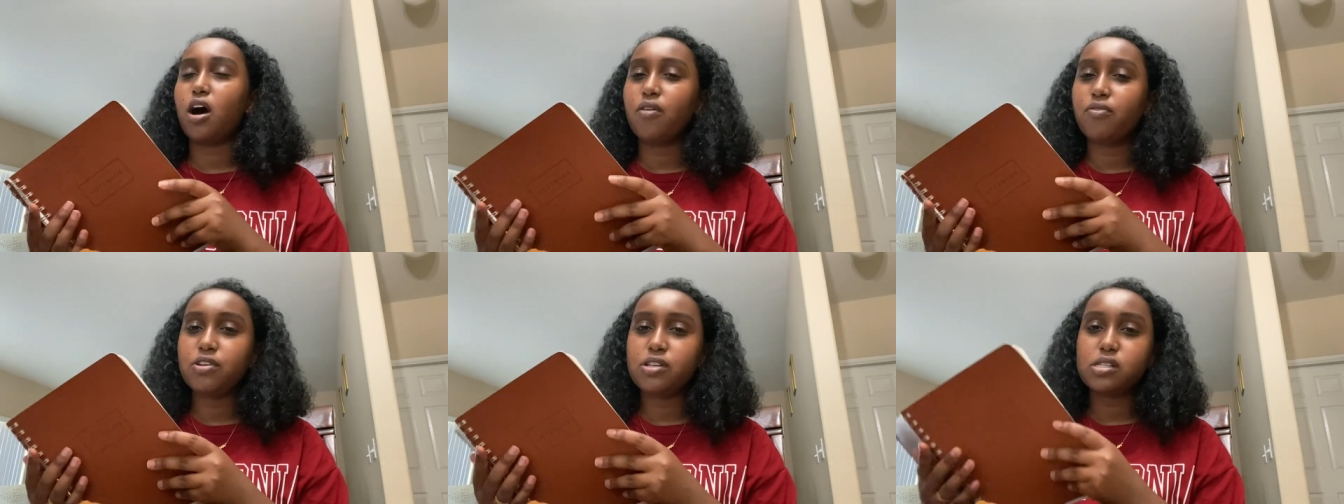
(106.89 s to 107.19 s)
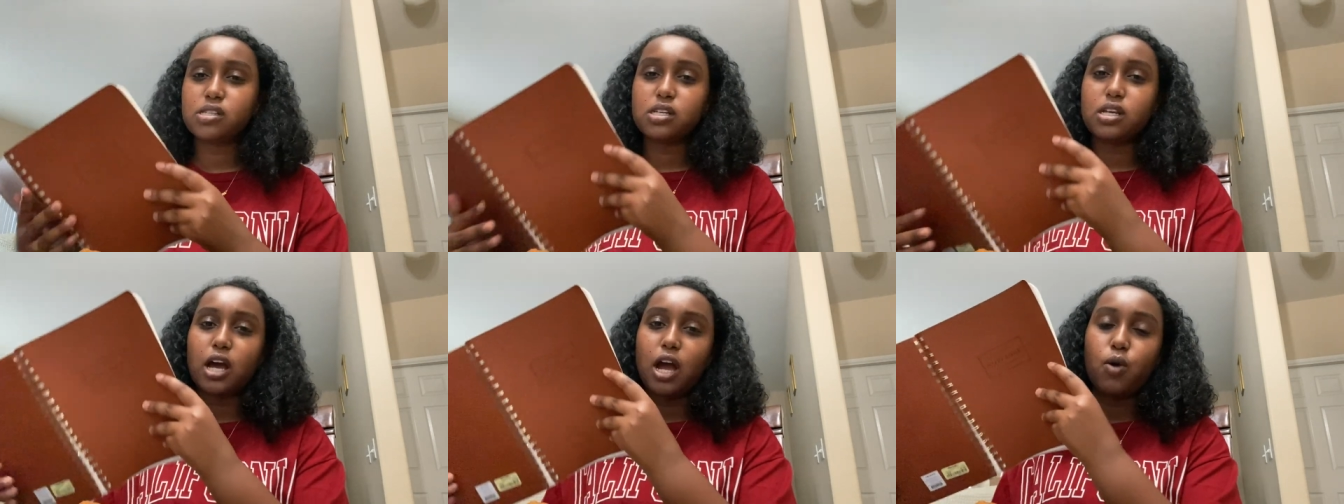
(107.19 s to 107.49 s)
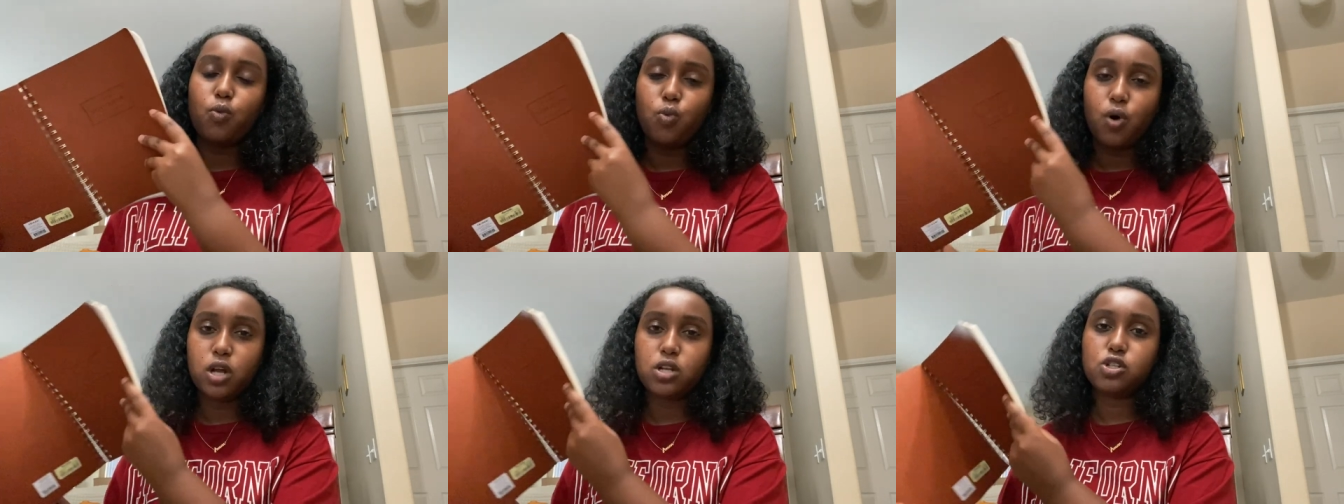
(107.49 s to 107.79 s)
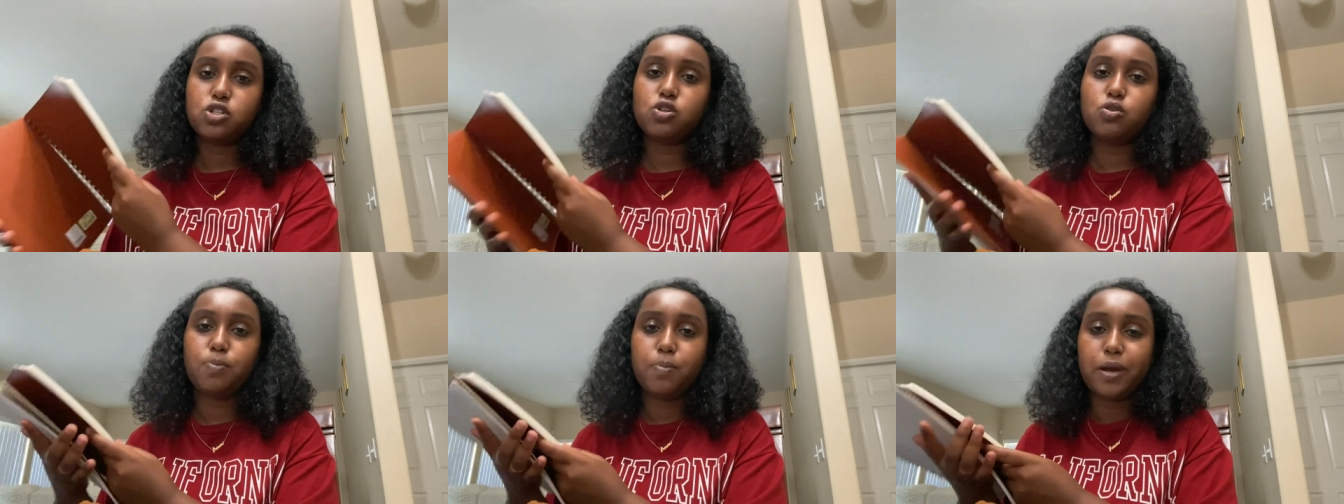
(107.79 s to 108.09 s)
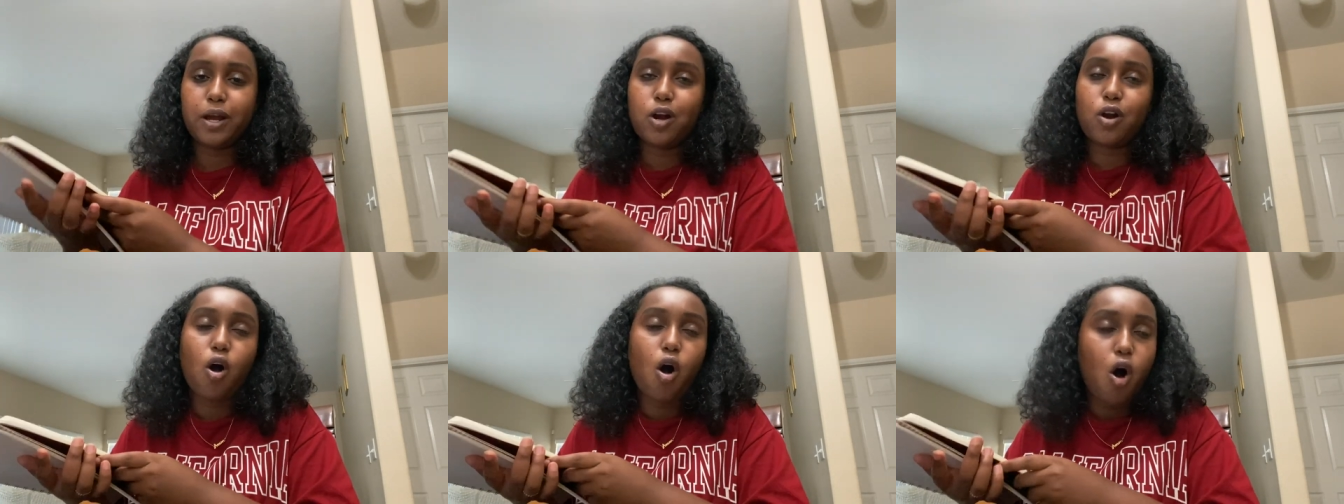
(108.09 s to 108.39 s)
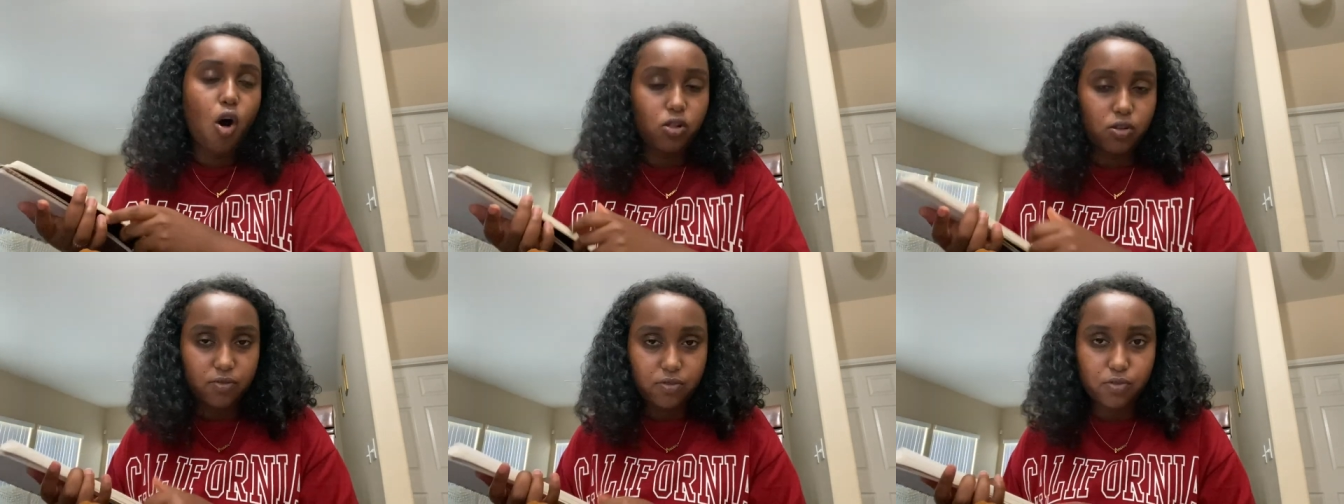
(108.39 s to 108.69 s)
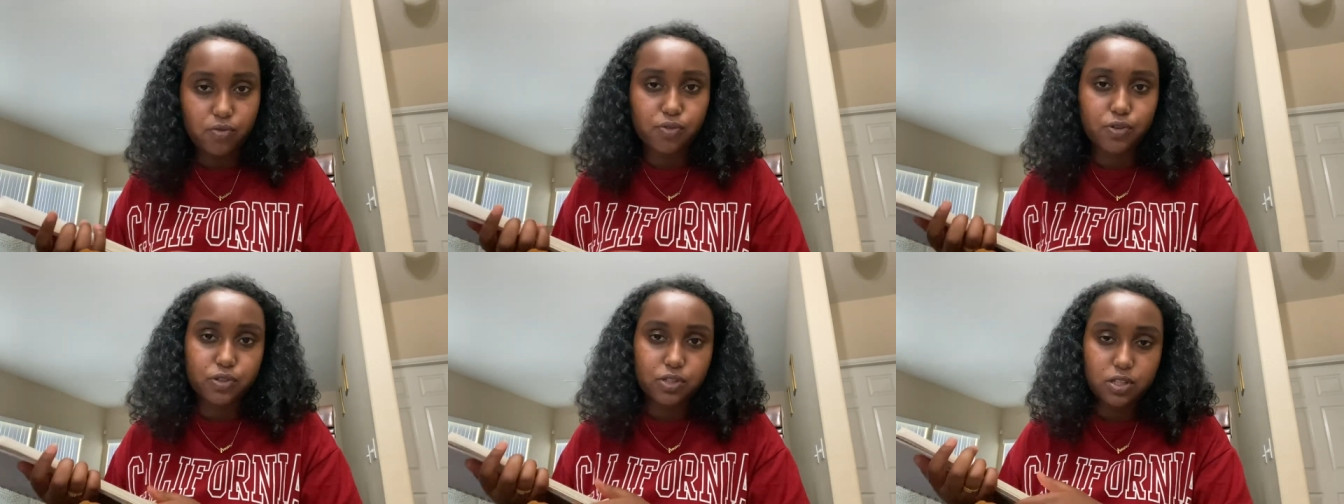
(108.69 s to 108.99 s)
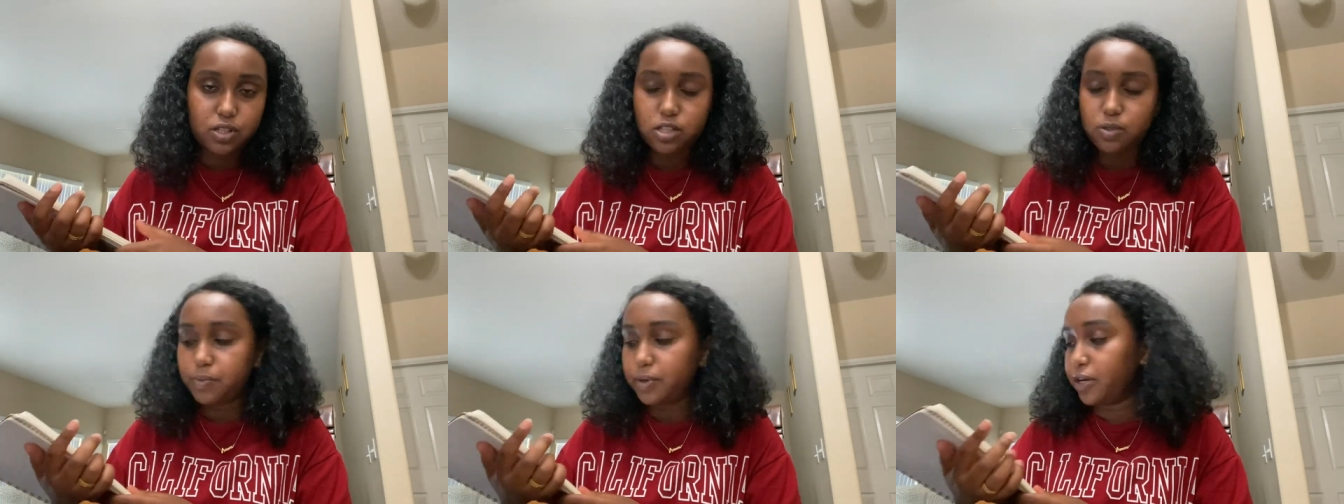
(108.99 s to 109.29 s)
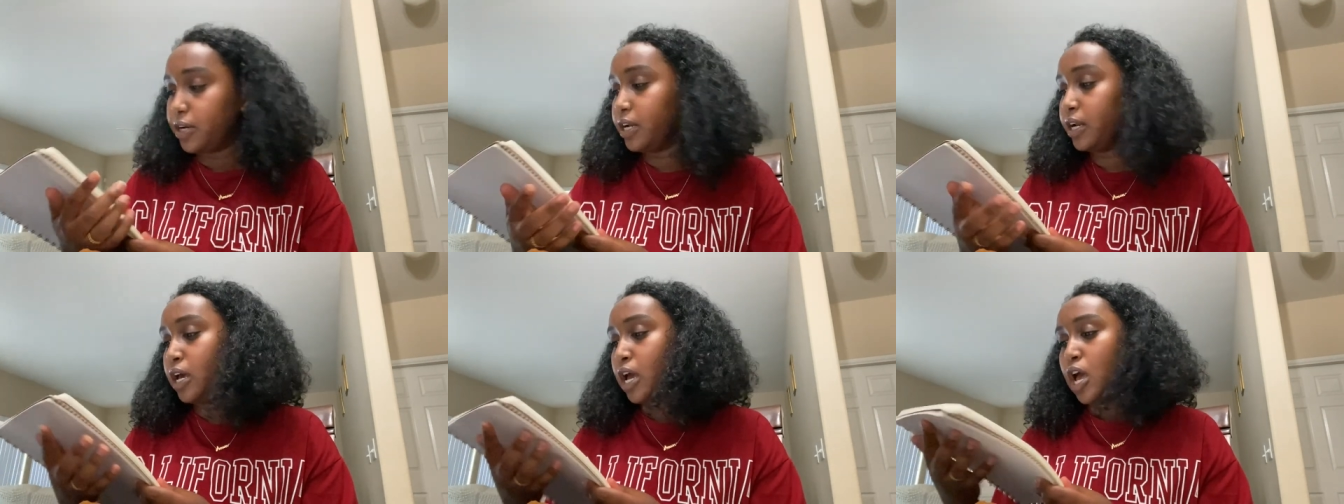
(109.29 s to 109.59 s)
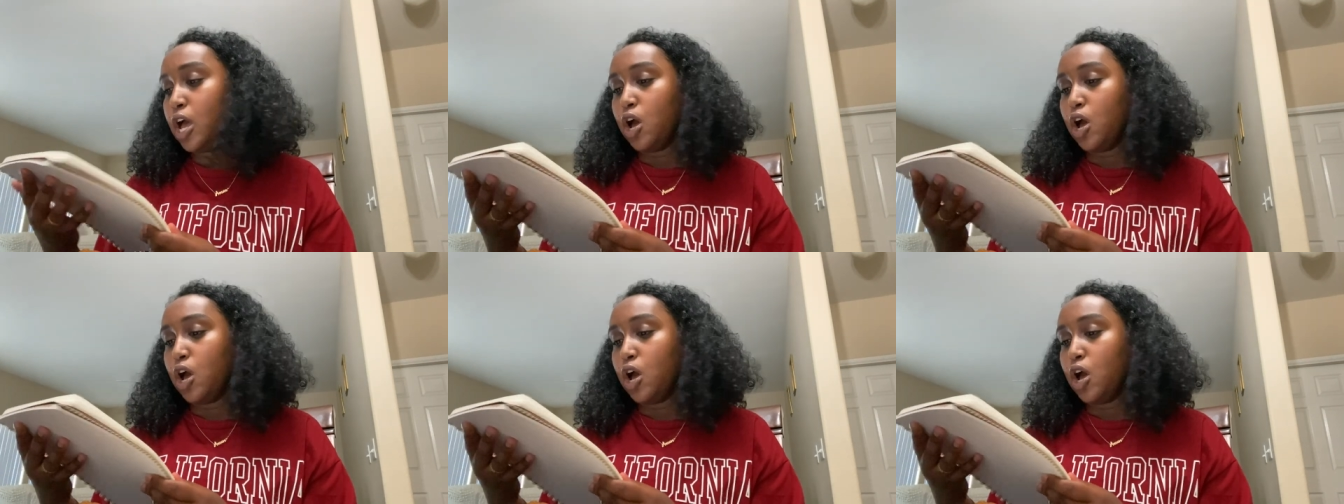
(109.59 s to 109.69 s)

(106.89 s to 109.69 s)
obviously I want to bear all of the fruits of the Spirit,